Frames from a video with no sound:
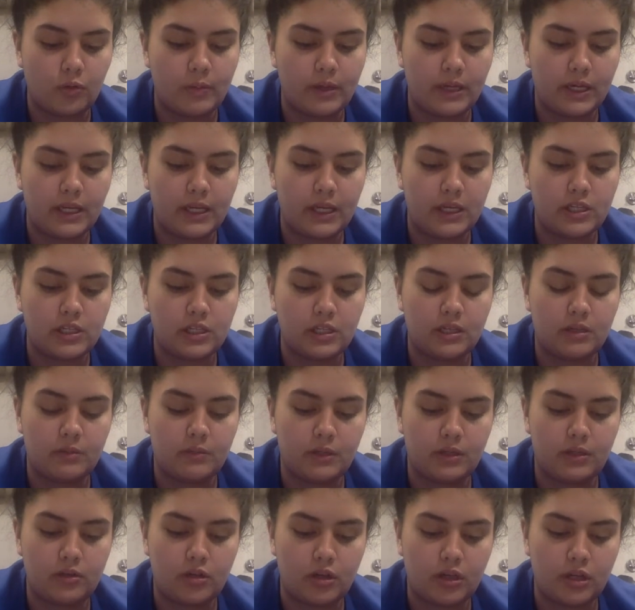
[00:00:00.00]
medication. I'm
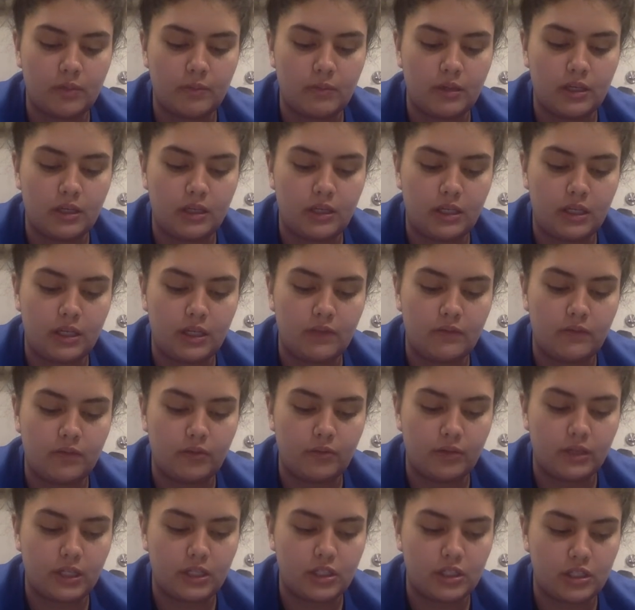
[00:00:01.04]
going to document any
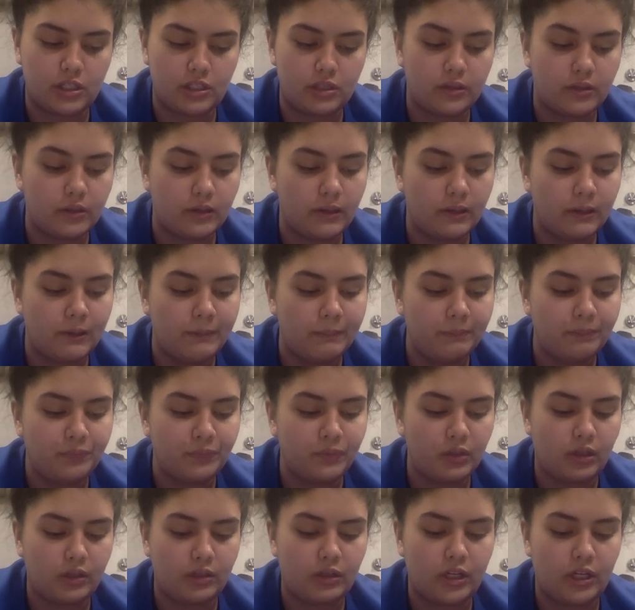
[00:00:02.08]
fluid that she took.
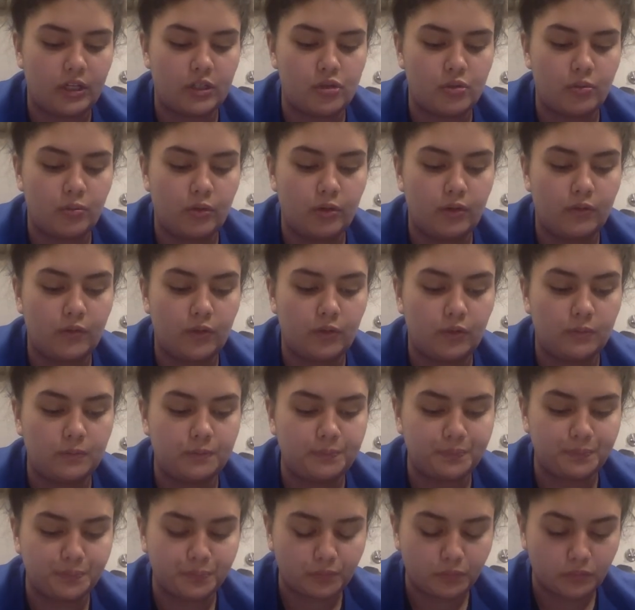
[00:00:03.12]
On the hydromorphone,
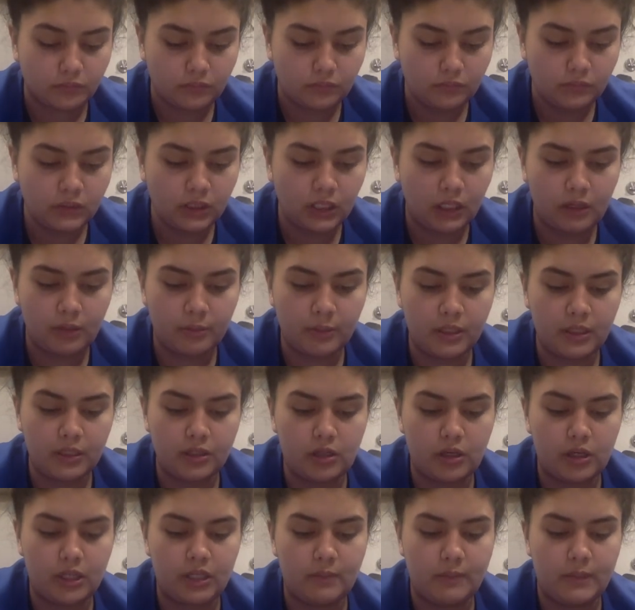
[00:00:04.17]
I'm going to
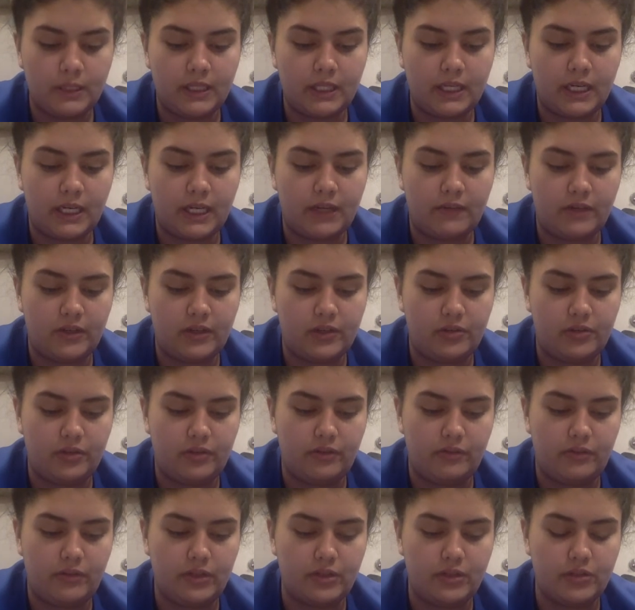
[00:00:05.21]
document that I gave it into the
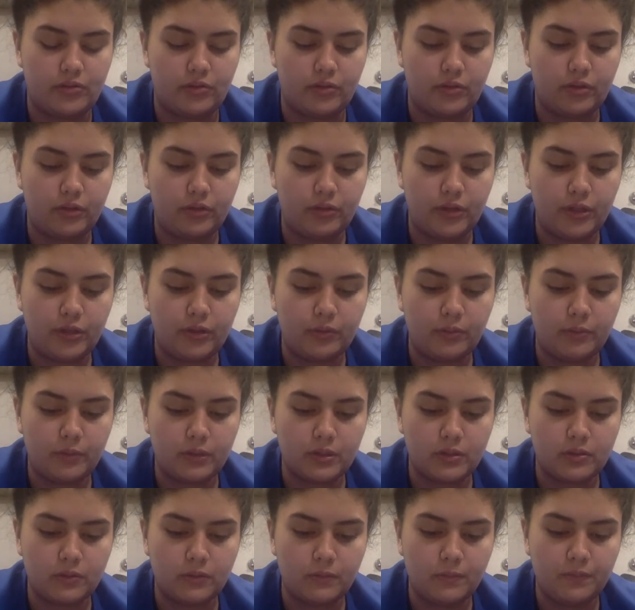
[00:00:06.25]
ventrogluteal
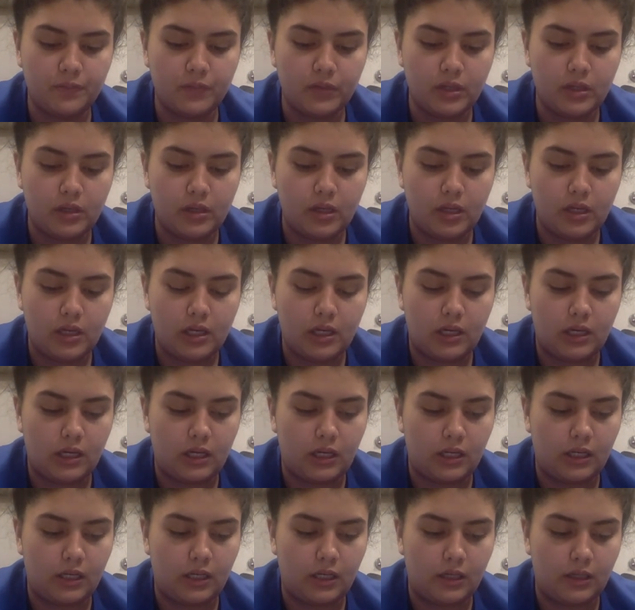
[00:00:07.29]
muscle.
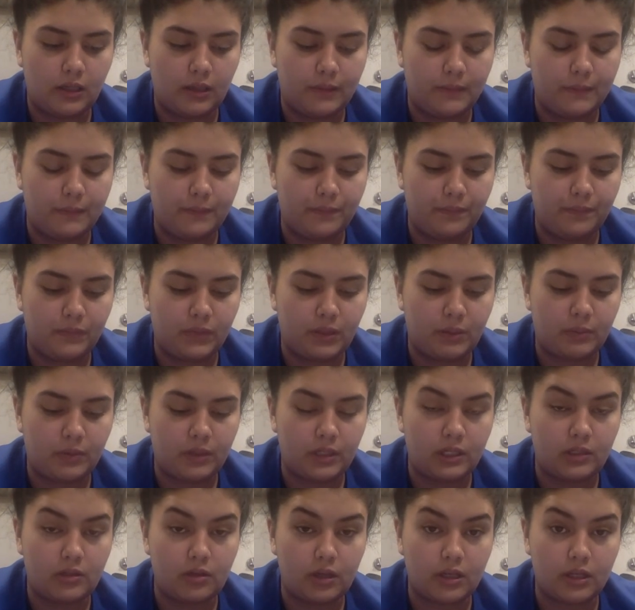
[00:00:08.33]
I'm going
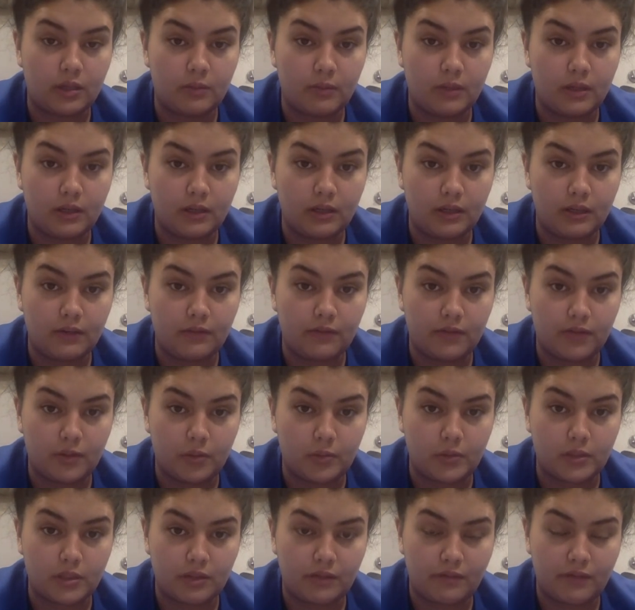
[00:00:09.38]
to document if it
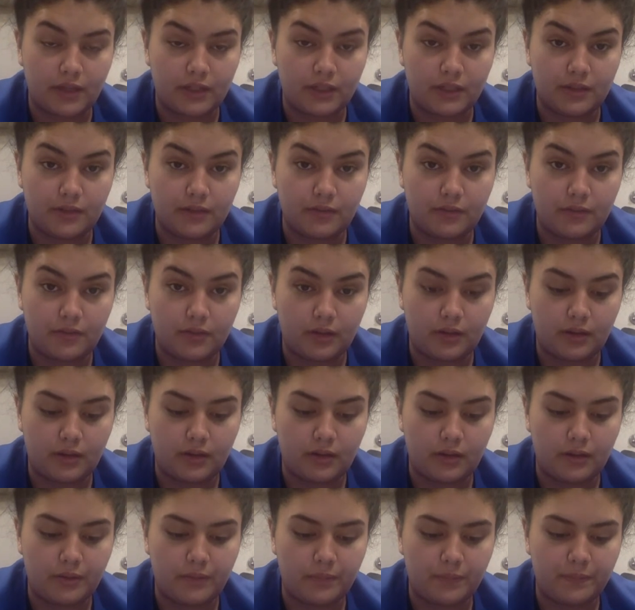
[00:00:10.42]
was effective
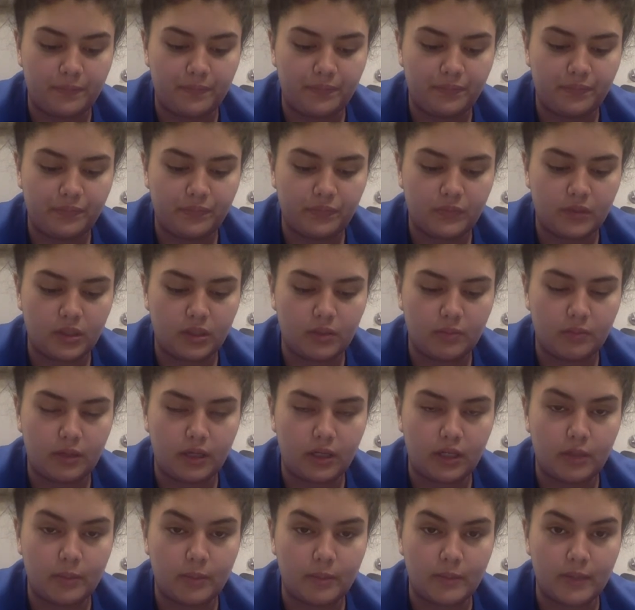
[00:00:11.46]
by
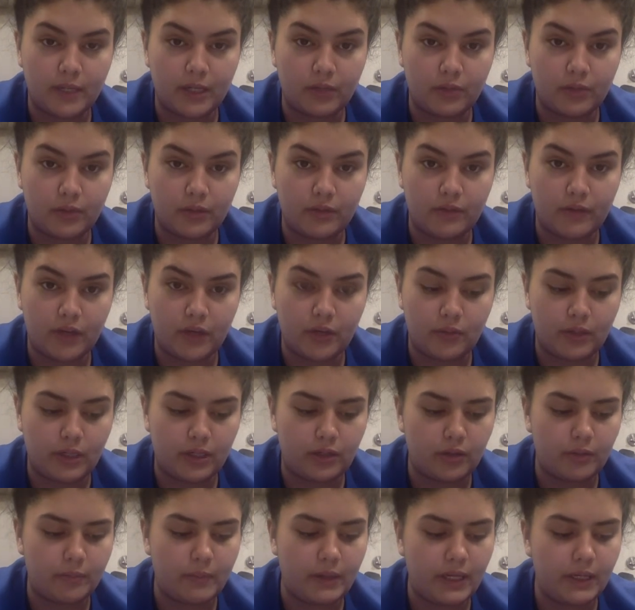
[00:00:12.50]
coming back and reevaluating
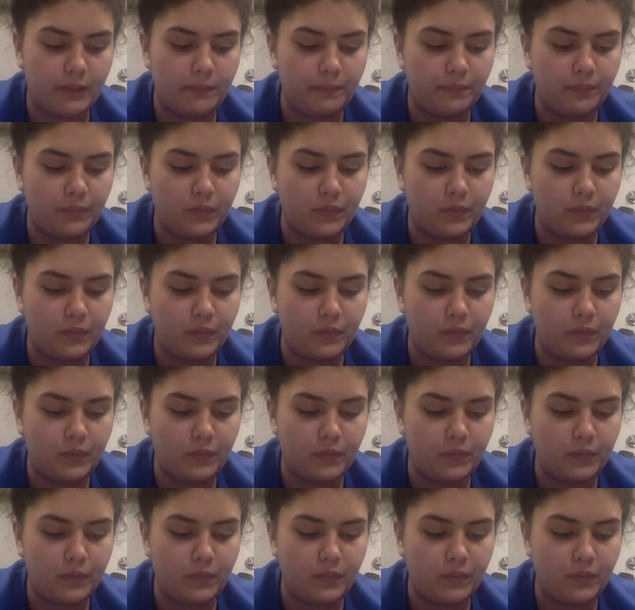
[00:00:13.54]
her pain.